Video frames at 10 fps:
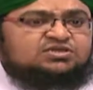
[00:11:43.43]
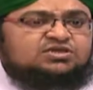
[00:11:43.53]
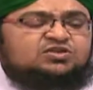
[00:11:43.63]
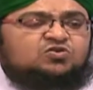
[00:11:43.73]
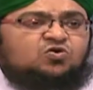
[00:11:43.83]

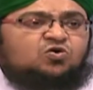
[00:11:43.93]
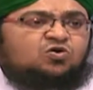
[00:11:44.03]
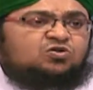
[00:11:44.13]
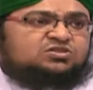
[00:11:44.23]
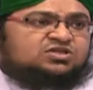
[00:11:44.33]
in
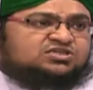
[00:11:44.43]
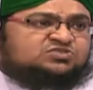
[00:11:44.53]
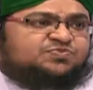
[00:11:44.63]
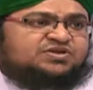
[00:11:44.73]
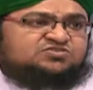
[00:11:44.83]
all the
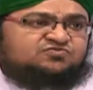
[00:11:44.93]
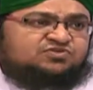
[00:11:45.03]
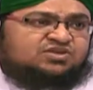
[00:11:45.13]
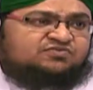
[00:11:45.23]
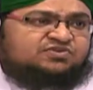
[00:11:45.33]
aspects of
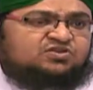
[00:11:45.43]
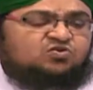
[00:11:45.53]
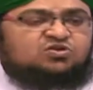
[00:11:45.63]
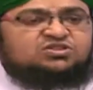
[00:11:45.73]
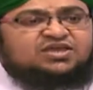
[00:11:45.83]
life, in
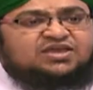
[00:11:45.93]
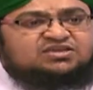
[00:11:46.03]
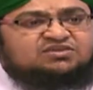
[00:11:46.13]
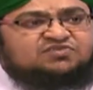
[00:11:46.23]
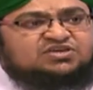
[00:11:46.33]
all the
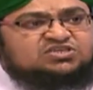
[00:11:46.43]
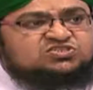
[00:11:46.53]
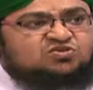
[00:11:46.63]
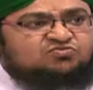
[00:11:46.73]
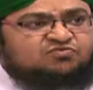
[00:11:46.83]

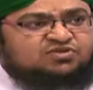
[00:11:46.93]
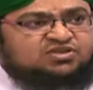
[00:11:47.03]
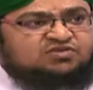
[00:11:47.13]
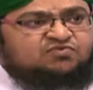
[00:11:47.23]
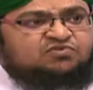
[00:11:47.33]
activities of our
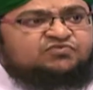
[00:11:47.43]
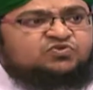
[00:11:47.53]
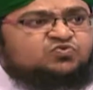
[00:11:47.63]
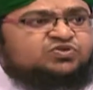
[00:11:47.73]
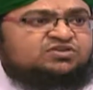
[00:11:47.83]
life, what we
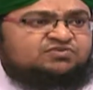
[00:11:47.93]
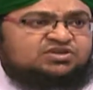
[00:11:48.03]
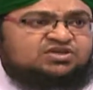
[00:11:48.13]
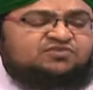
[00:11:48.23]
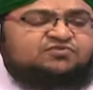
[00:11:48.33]
do in our
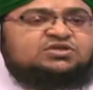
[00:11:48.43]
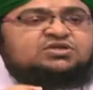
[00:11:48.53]
life,